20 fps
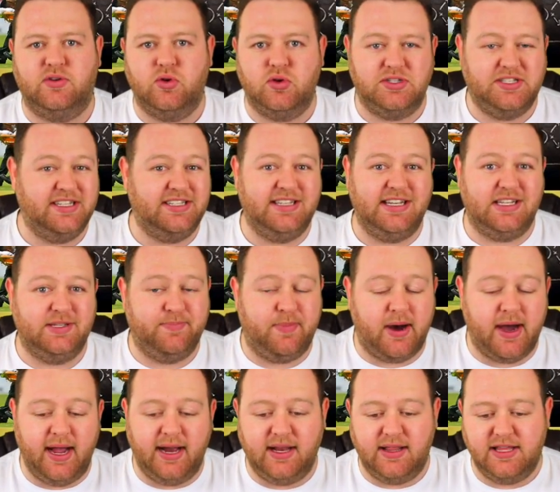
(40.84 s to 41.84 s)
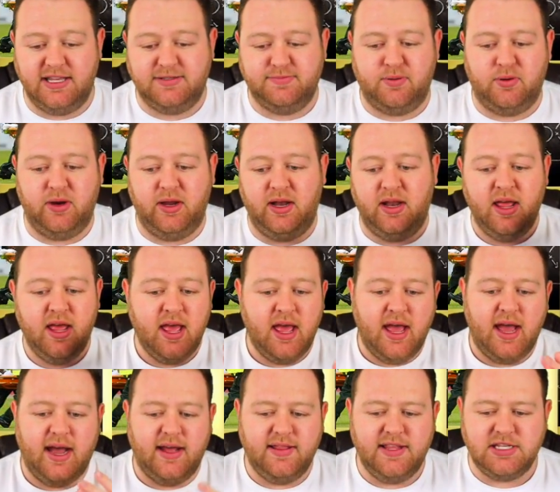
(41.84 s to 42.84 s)
of course it's expired at this point.
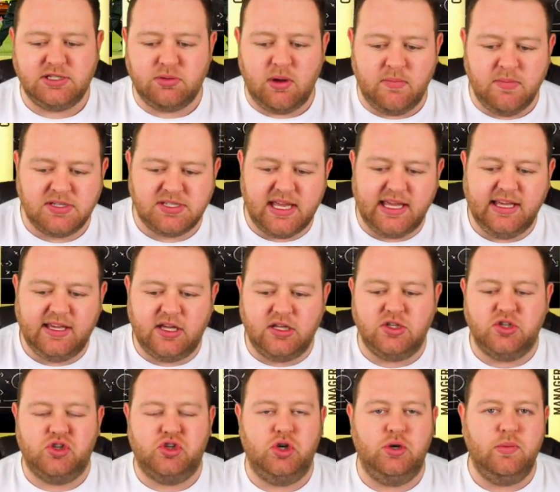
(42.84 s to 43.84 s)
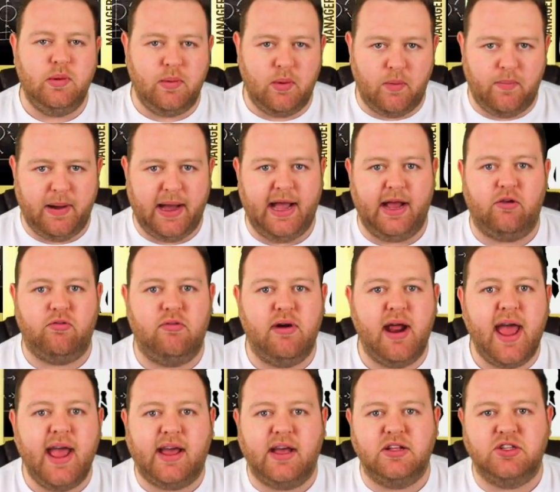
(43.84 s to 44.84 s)
And this one was a consumable pack,
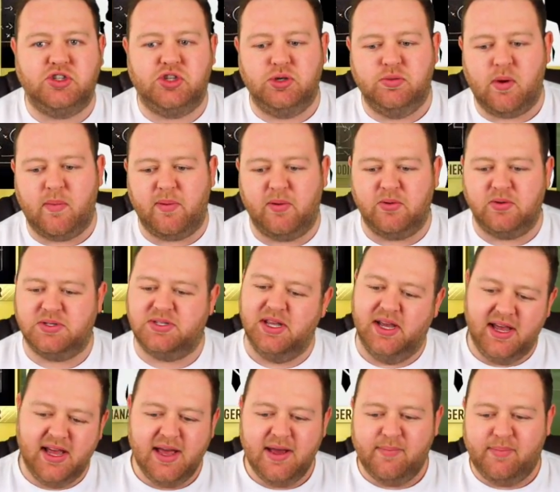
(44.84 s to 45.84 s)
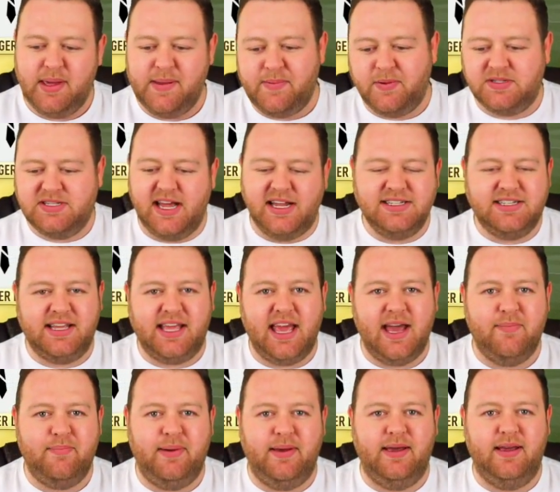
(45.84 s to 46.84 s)
rare consumables. People tend to
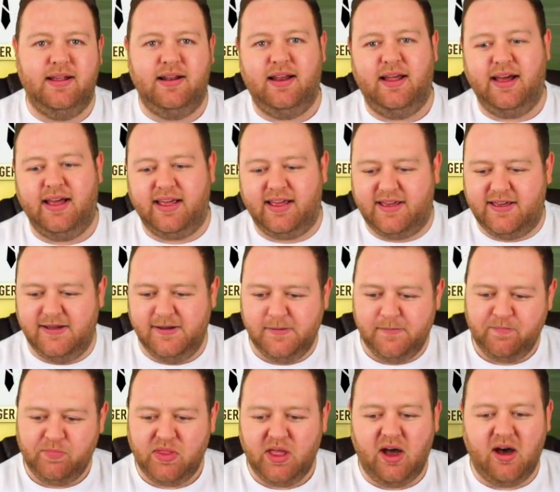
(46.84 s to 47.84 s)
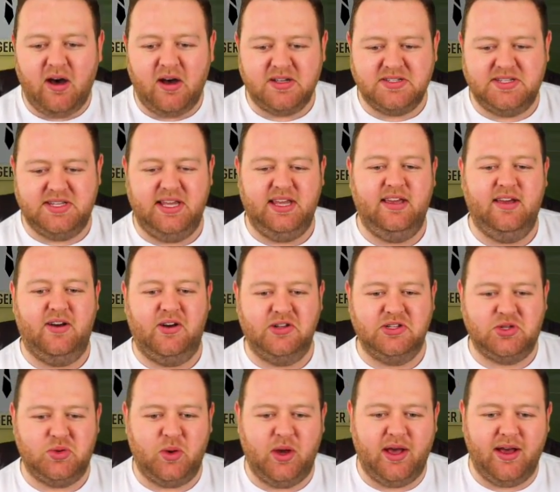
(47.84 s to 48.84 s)
get a bit like arsey
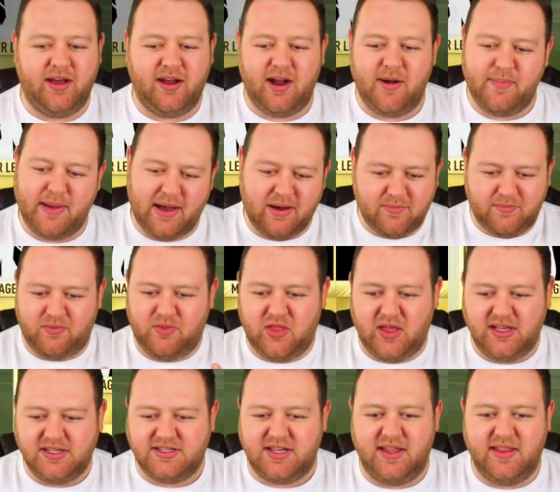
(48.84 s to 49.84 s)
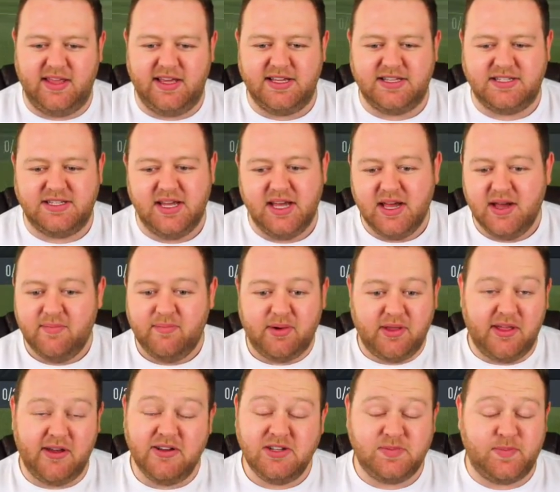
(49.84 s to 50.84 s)
on Twitter about things like this,
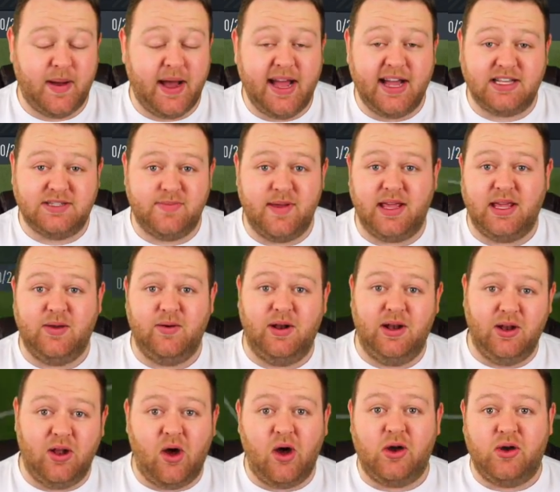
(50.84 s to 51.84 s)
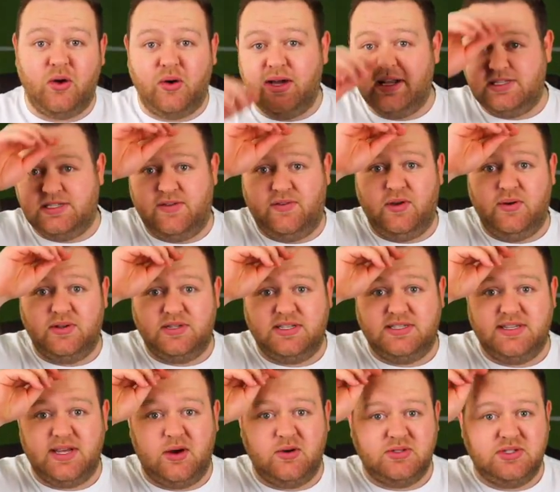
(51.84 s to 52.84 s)
but those packs make you a lot of coins if you were to
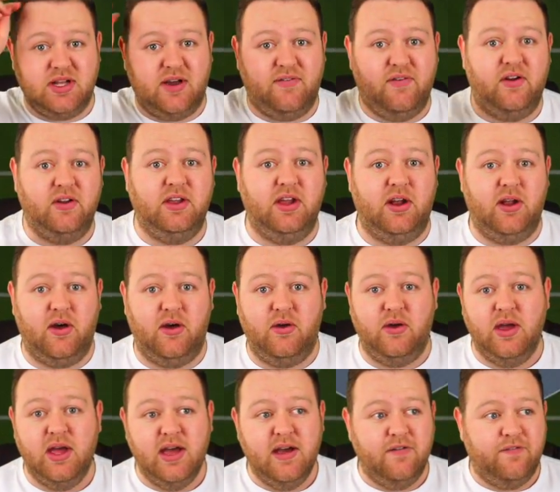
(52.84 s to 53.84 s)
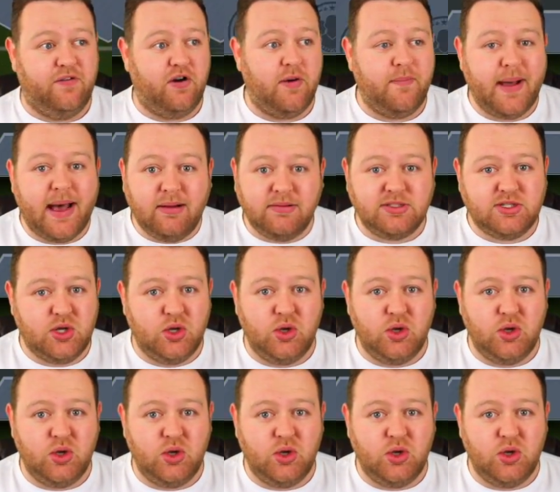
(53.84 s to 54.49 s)
sell stuff on, you know. For about